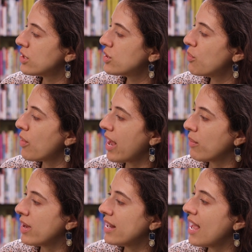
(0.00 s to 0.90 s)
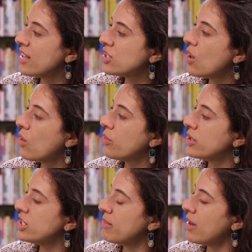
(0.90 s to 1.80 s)
Sir Brangwen and told
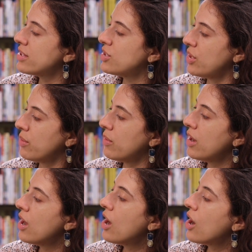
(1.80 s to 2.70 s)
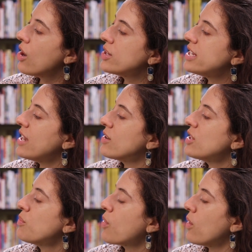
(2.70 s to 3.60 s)
what she must do. Her tears
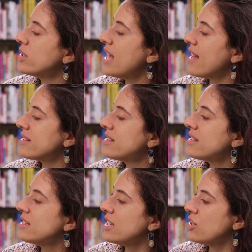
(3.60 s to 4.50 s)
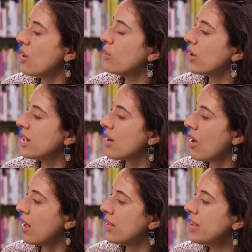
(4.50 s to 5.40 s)
and protests did no good at
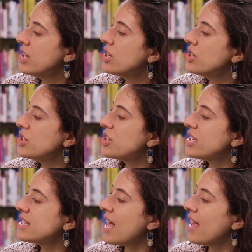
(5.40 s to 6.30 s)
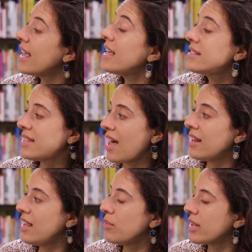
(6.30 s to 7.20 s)
all. He said
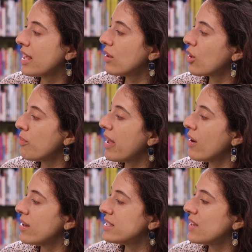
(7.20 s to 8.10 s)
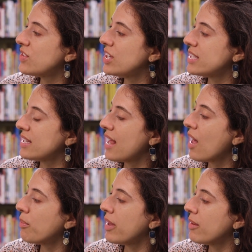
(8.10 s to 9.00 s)
he would kill her parents if she didn't
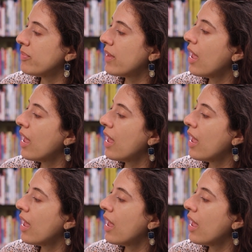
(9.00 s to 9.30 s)
help him.